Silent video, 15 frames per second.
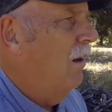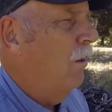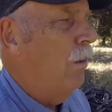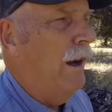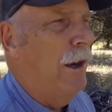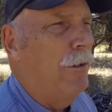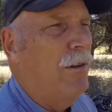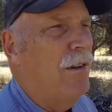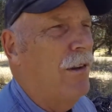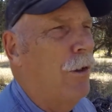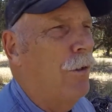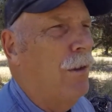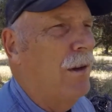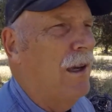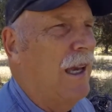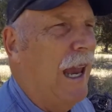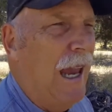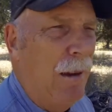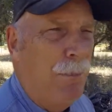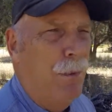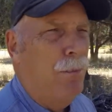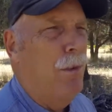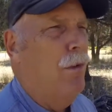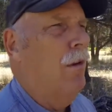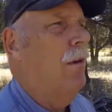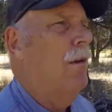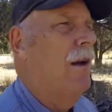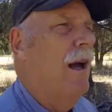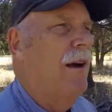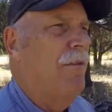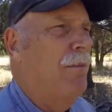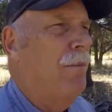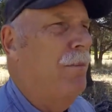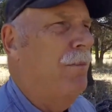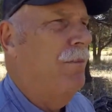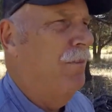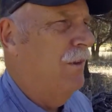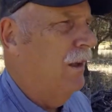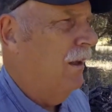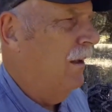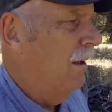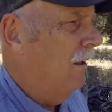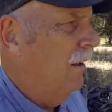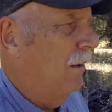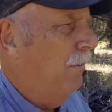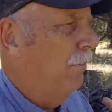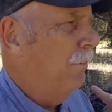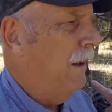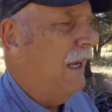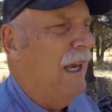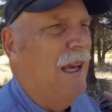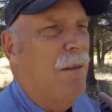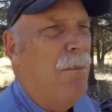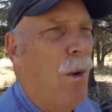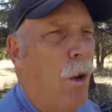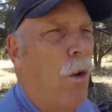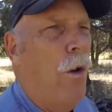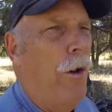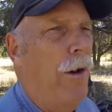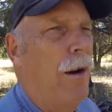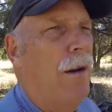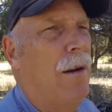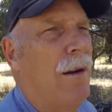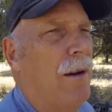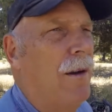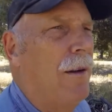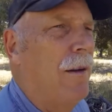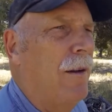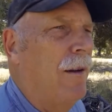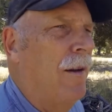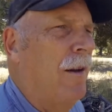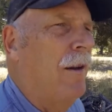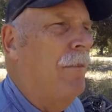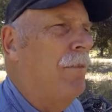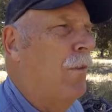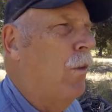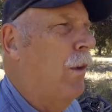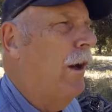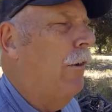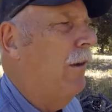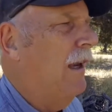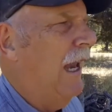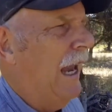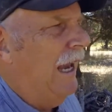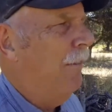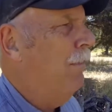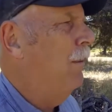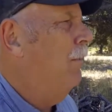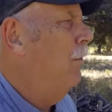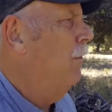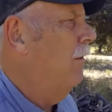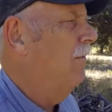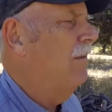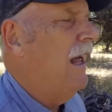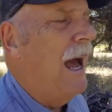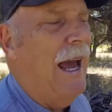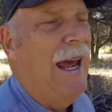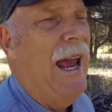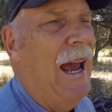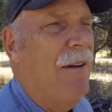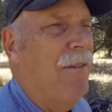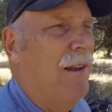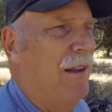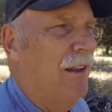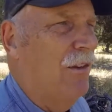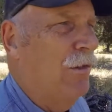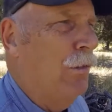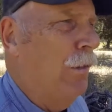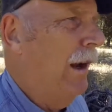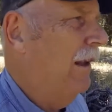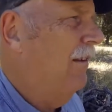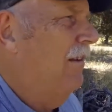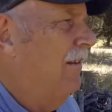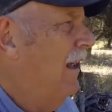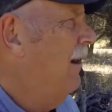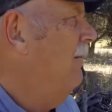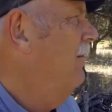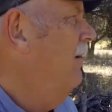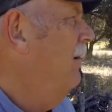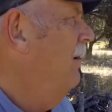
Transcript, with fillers: We are so capable of being more. We are capable of not having this race stuff.